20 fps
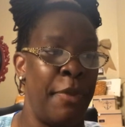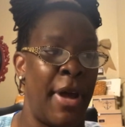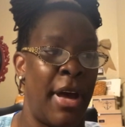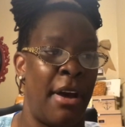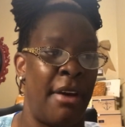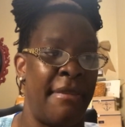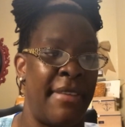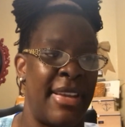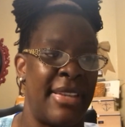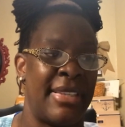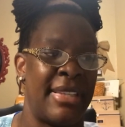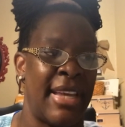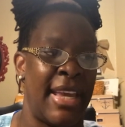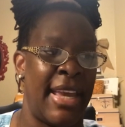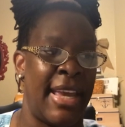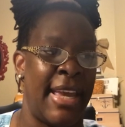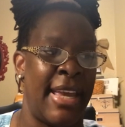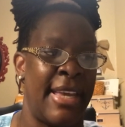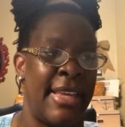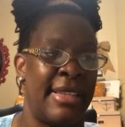The true
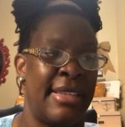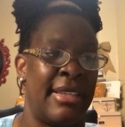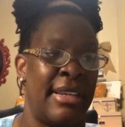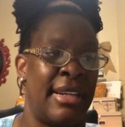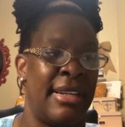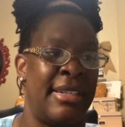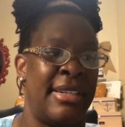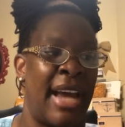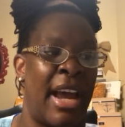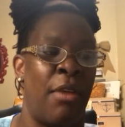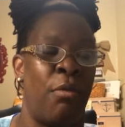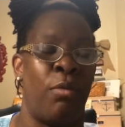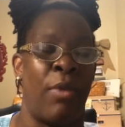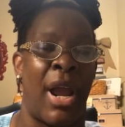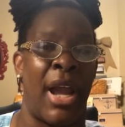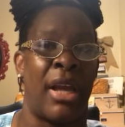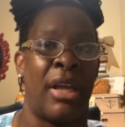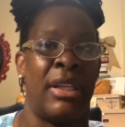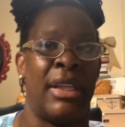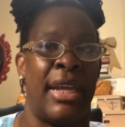pelvis is
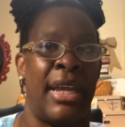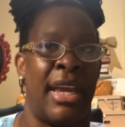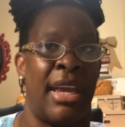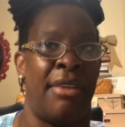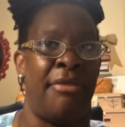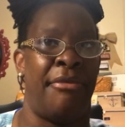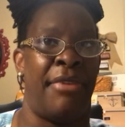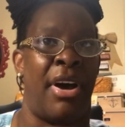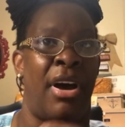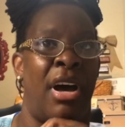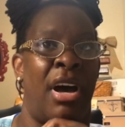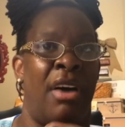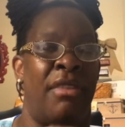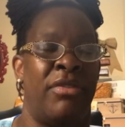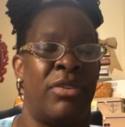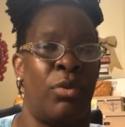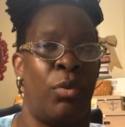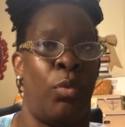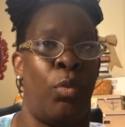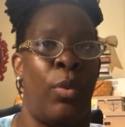
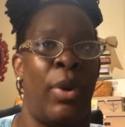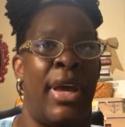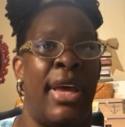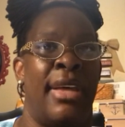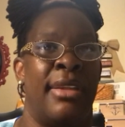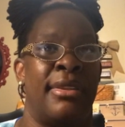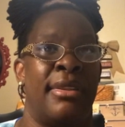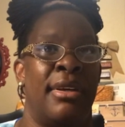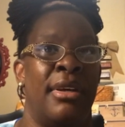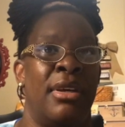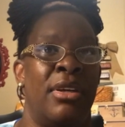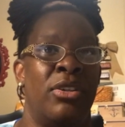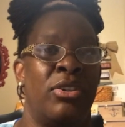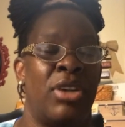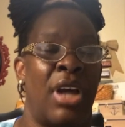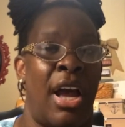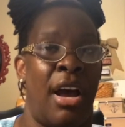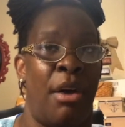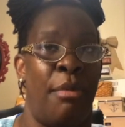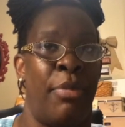directly involved
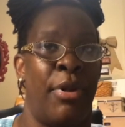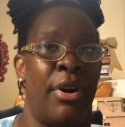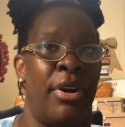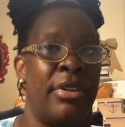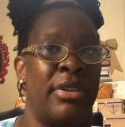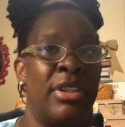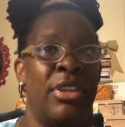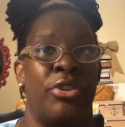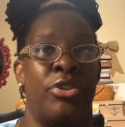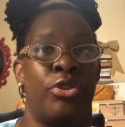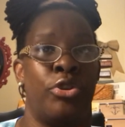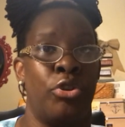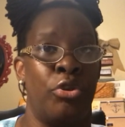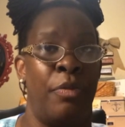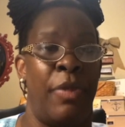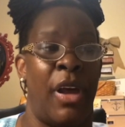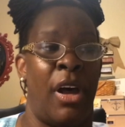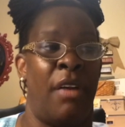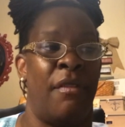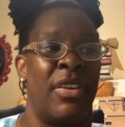with
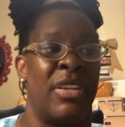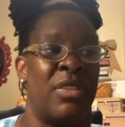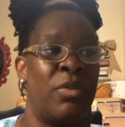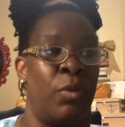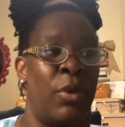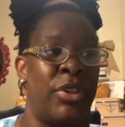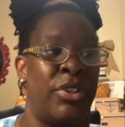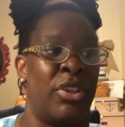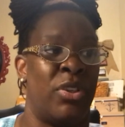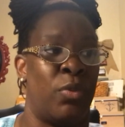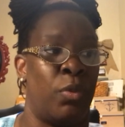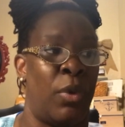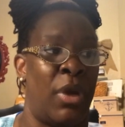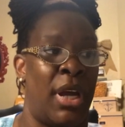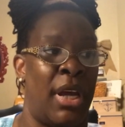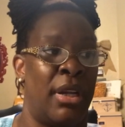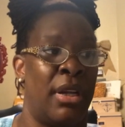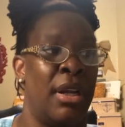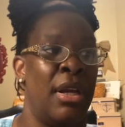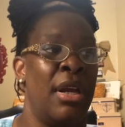childbirth, the true
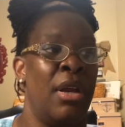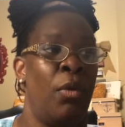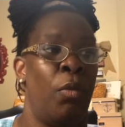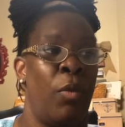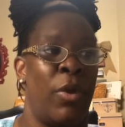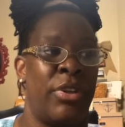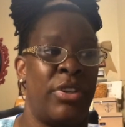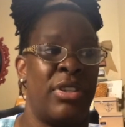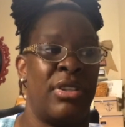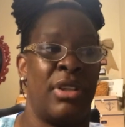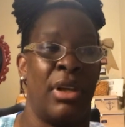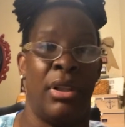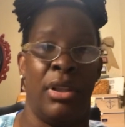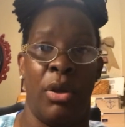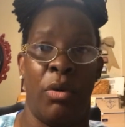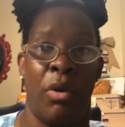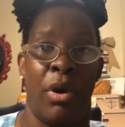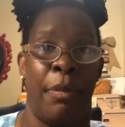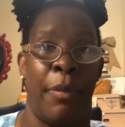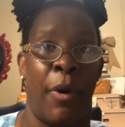pelvis, which is what,
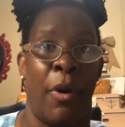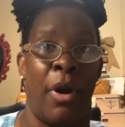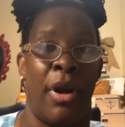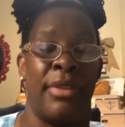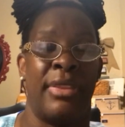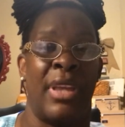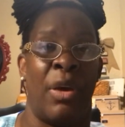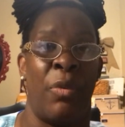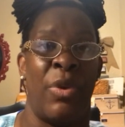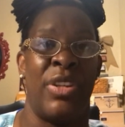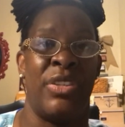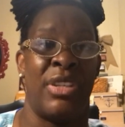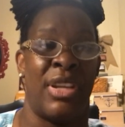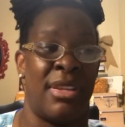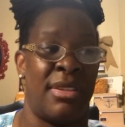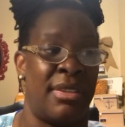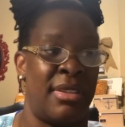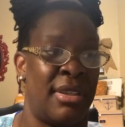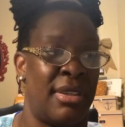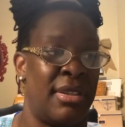which is the lower
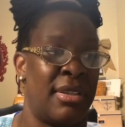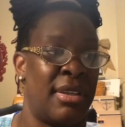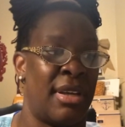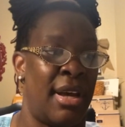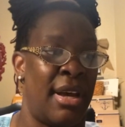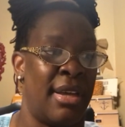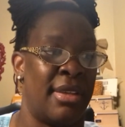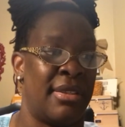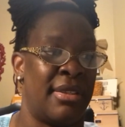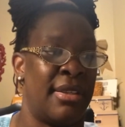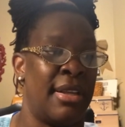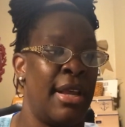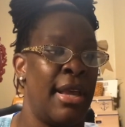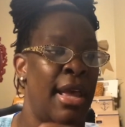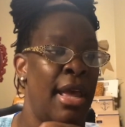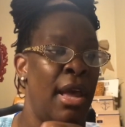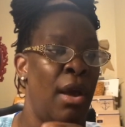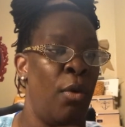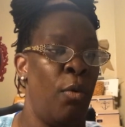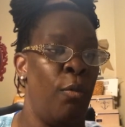part that we just
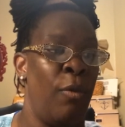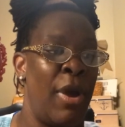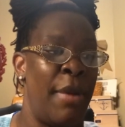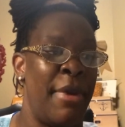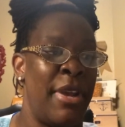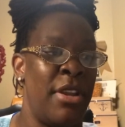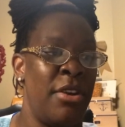discussed.